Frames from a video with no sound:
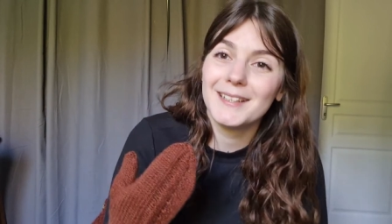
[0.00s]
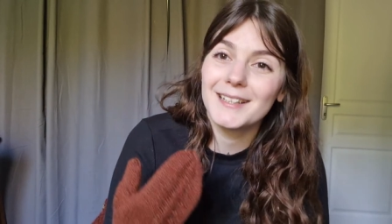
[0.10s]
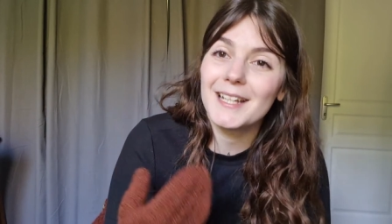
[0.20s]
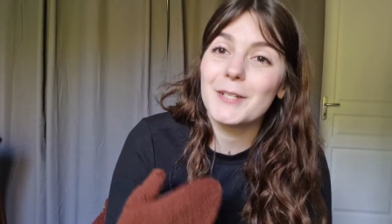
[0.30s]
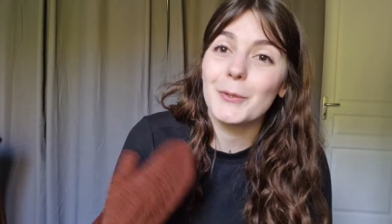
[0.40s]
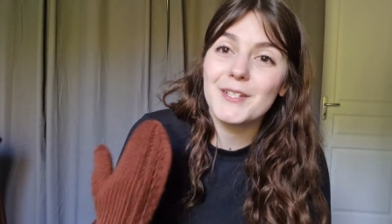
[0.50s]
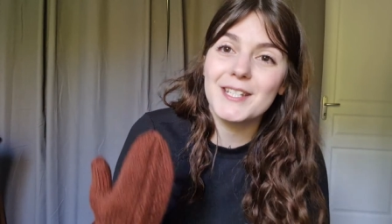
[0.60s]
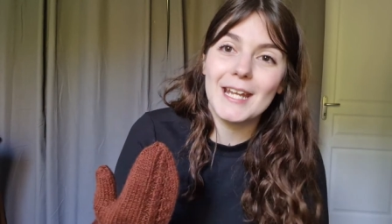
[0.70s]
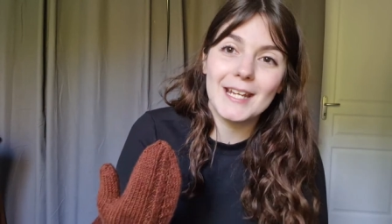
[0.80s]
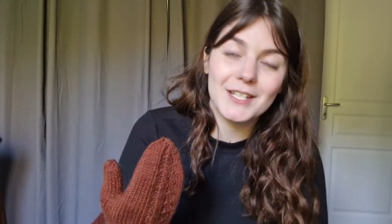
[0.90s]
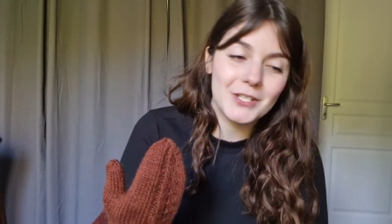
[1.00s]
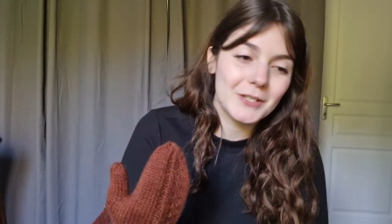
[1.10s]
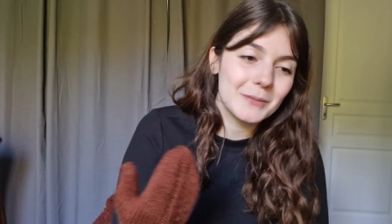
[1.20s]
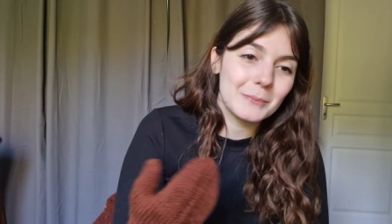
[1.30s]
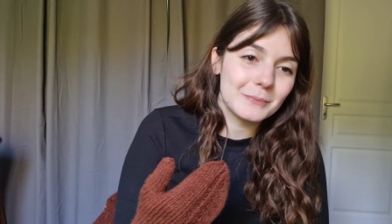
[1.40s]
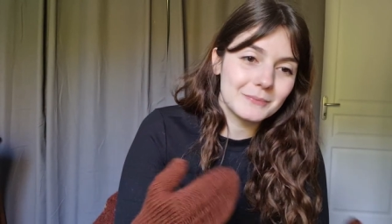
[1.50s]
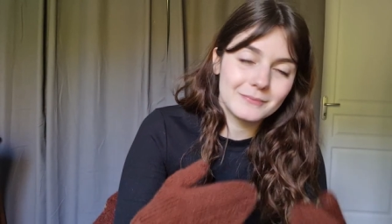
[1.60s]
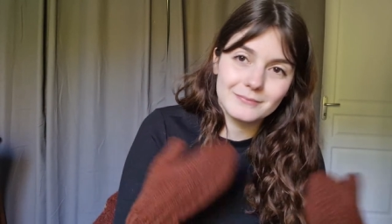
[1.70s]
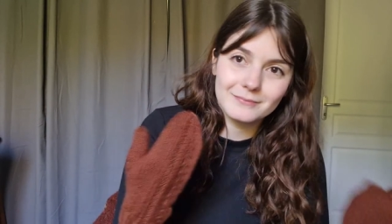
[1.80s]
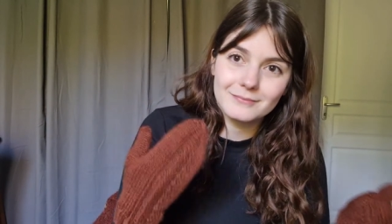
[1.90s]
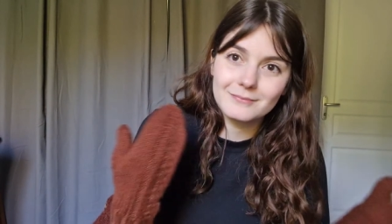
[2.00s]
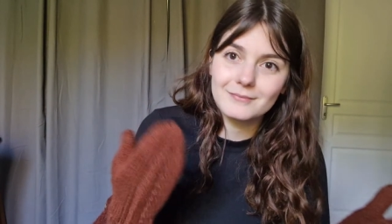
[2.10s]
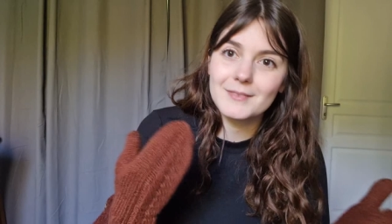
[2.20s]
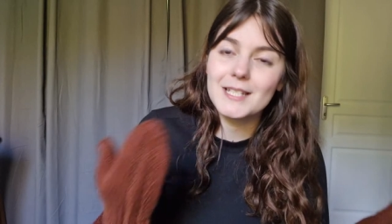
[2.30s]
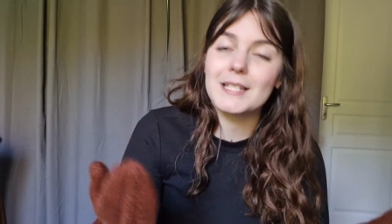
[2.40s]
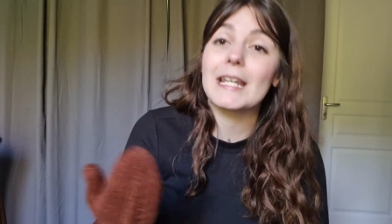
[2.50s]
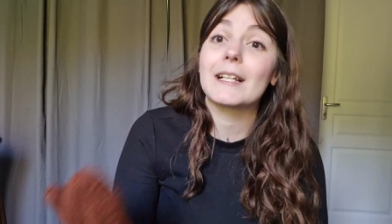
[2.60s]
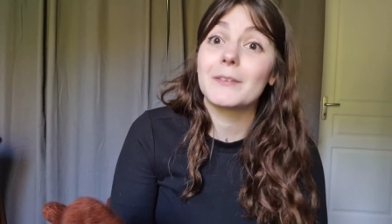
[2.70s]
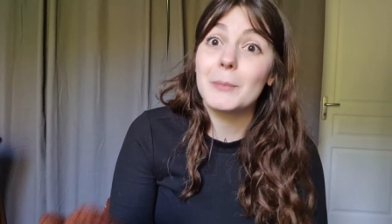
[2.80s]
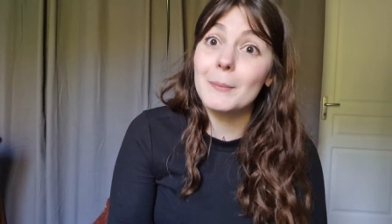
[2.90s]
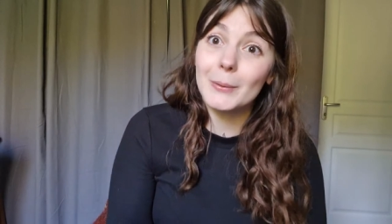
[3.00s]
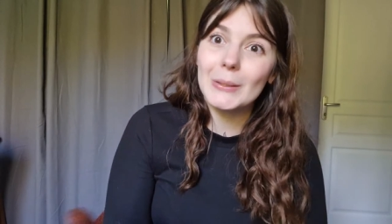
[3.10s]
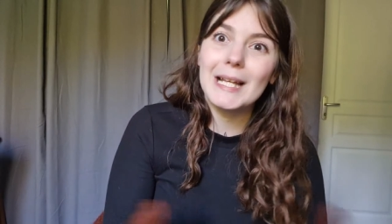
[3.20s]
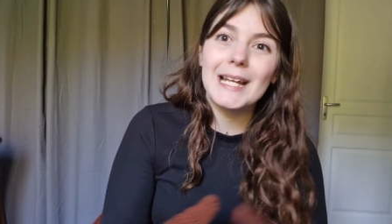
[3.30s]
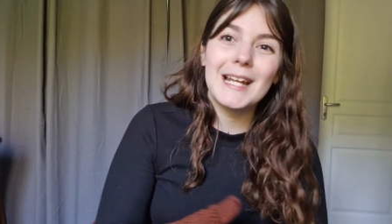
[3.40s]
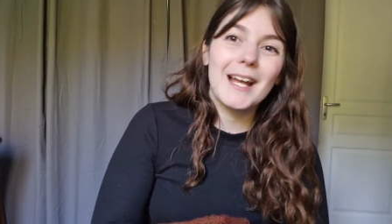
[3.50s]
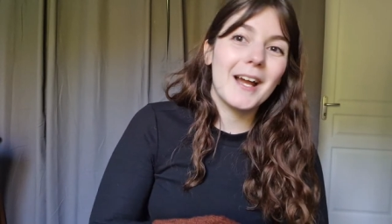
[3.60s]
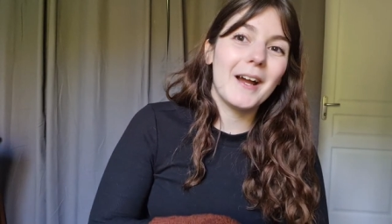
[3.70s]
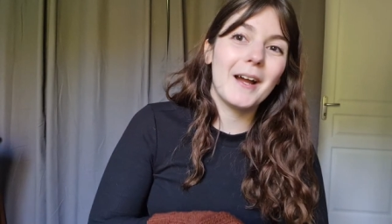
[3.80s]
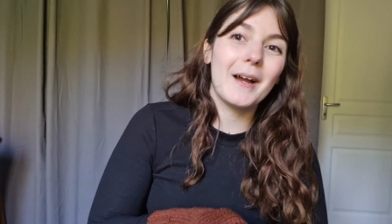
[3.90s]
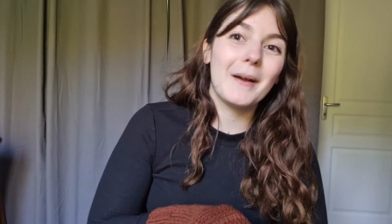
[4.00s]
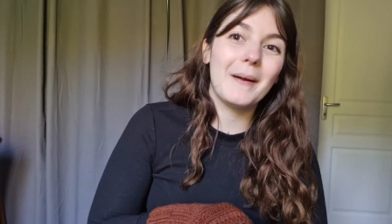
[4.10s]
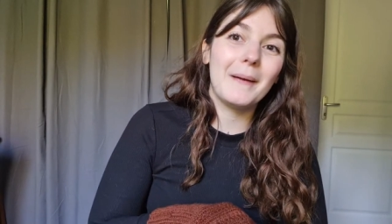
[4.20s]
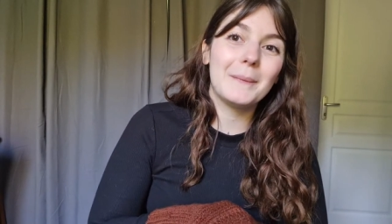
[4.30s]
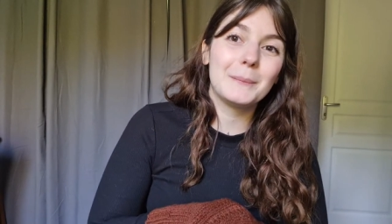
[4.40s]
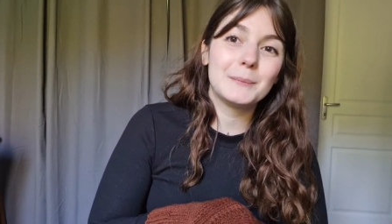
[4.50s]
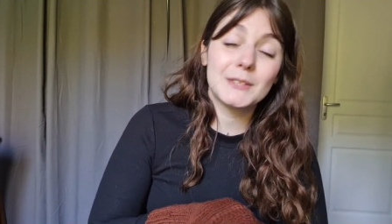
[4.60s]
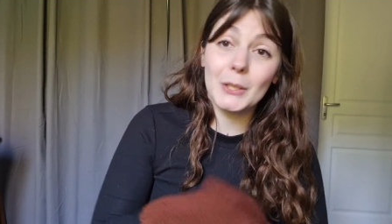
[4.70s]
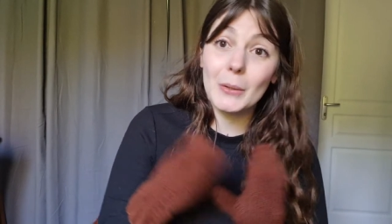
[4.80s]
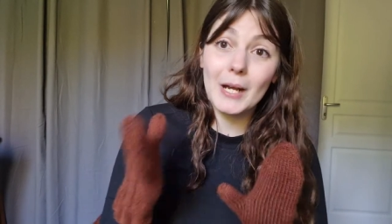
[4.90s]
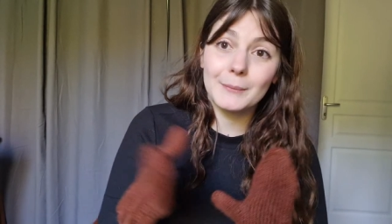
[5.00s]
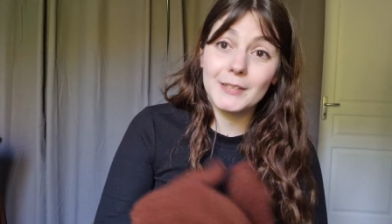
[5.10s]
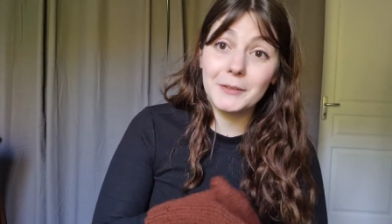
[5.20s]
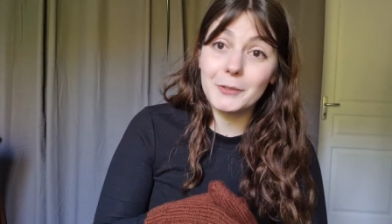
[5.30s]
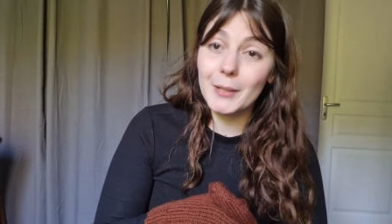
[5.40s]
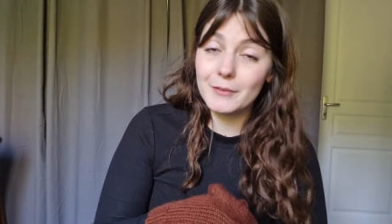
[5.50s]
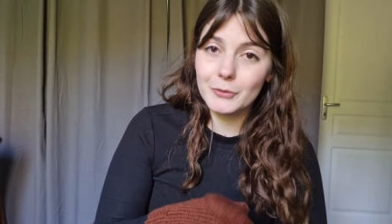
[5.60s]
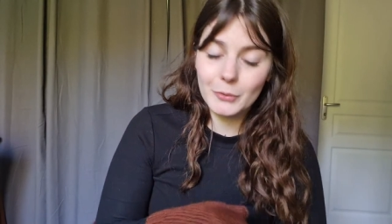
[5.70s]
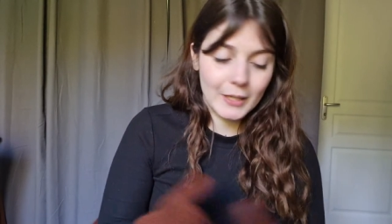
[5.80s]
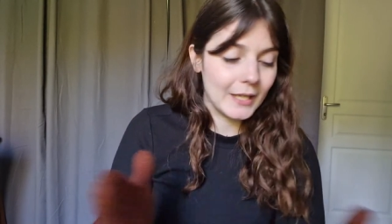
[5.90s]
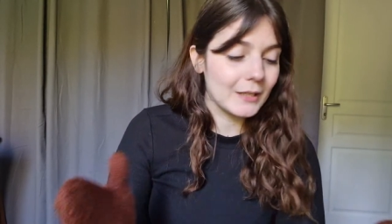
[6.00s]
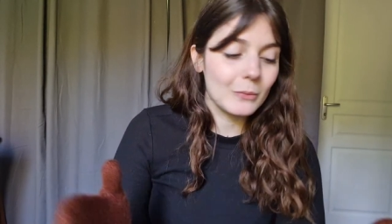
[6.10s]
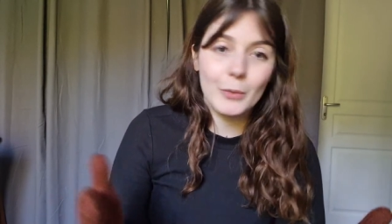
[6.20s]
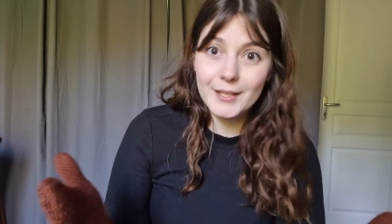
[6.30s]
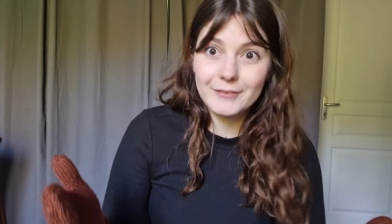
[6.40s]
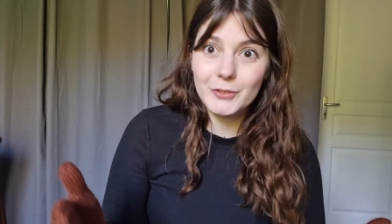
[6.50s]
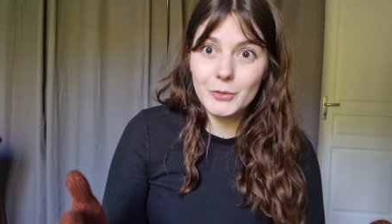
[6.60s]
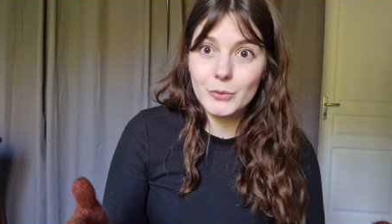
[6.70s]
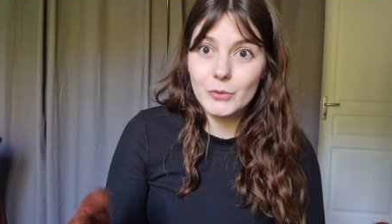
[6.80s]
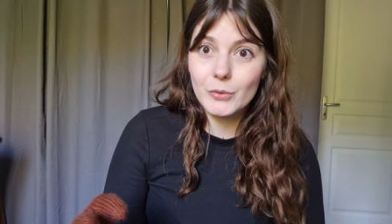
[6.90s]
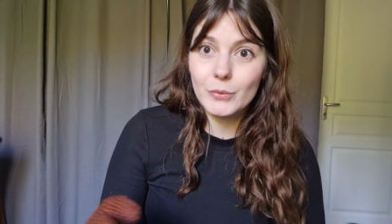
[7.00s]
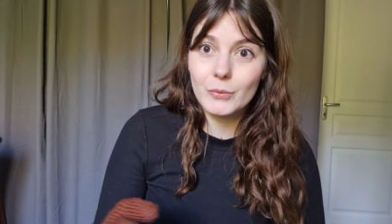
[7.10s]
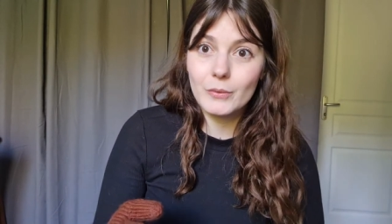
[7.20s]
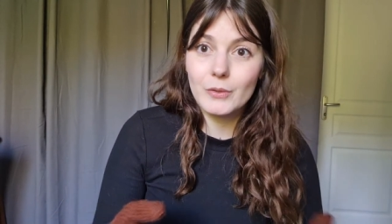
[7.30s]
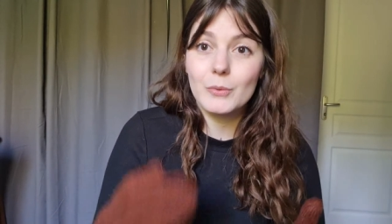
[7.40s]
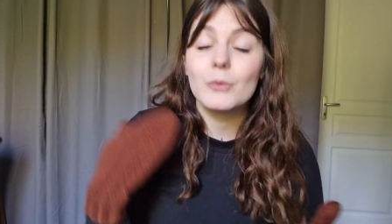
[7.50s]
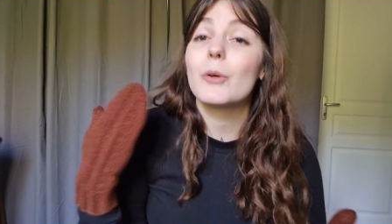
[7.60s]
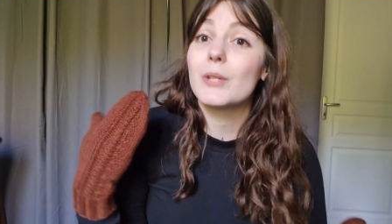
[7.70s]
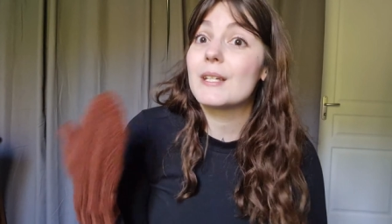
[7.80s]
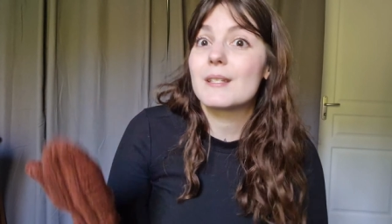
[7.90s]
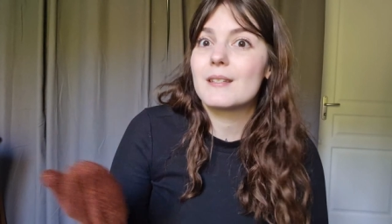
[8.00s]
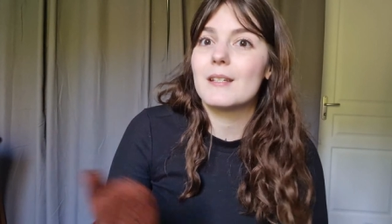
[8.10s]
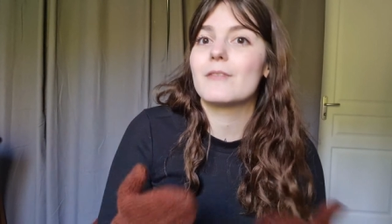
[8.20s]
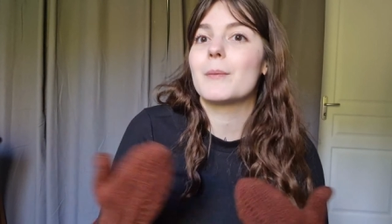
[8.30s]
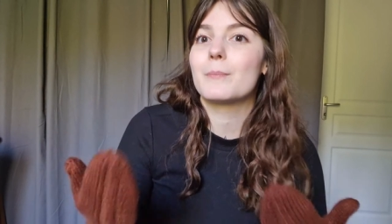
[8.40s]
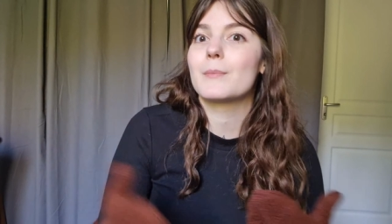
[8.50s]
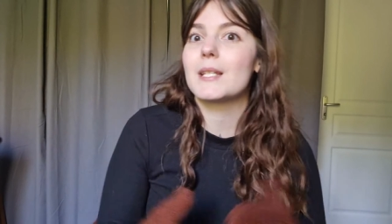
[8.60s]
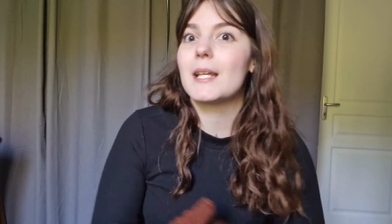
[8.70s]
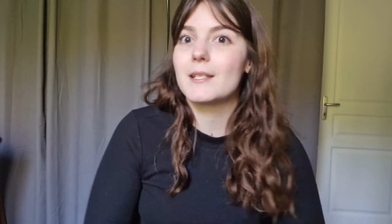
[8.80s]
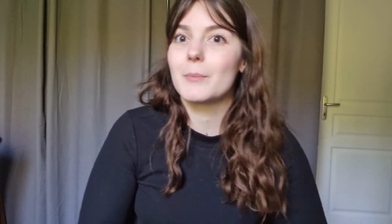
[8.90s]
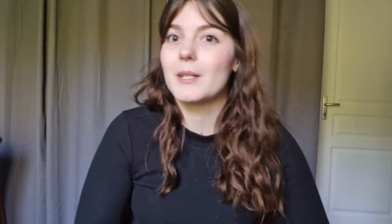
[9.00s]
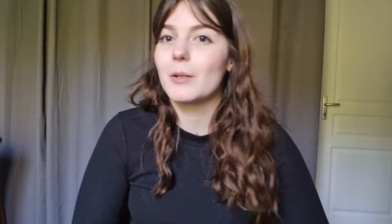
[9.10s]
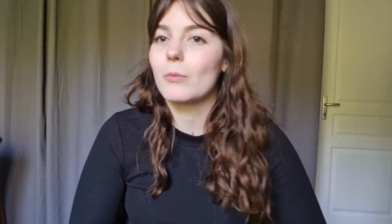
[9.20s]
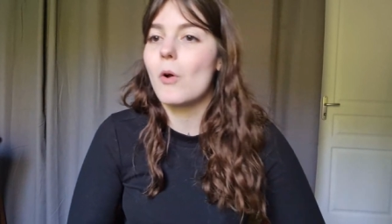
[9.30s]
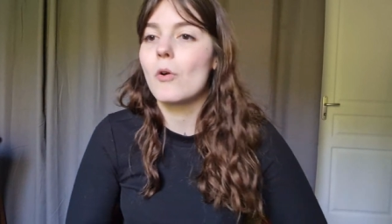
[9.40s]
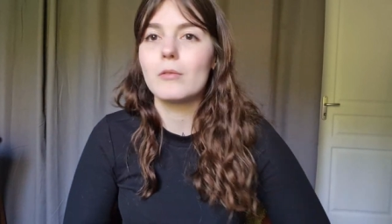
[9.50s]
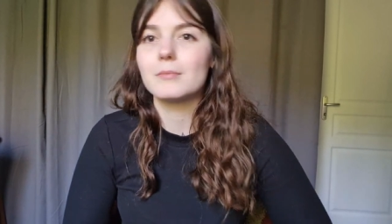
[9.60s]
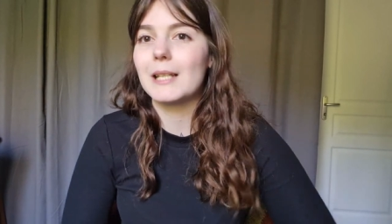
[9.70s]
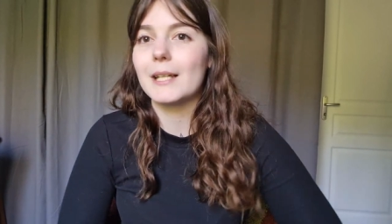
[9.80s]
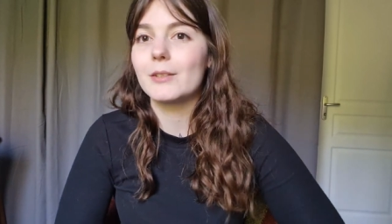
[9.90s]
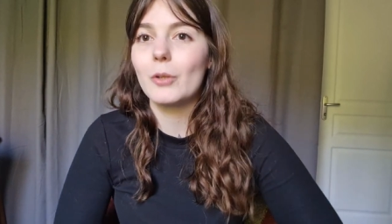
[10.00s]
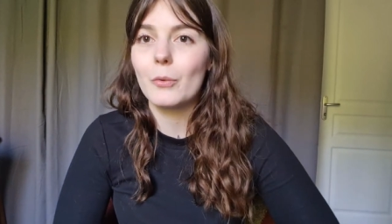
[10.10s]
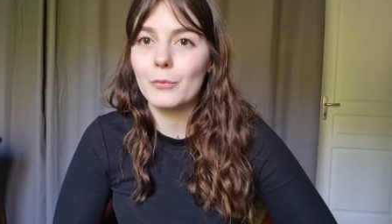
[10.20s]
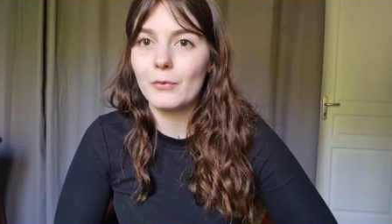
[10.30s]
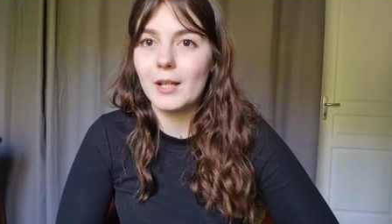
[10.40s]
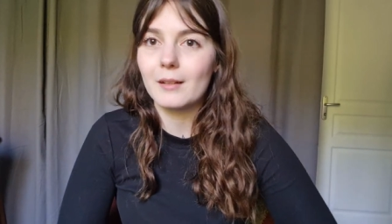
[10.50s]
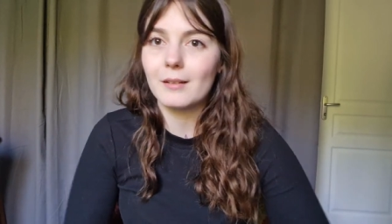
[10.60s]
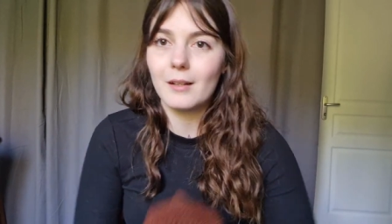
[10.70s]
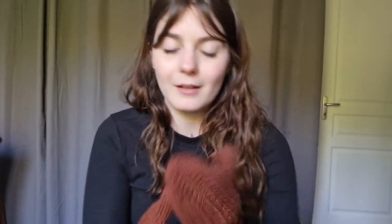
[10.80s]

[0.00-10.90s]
enunciation skilled people. So I'm very grateful, and whenever you notice if I'm saying something wrong, like don't feel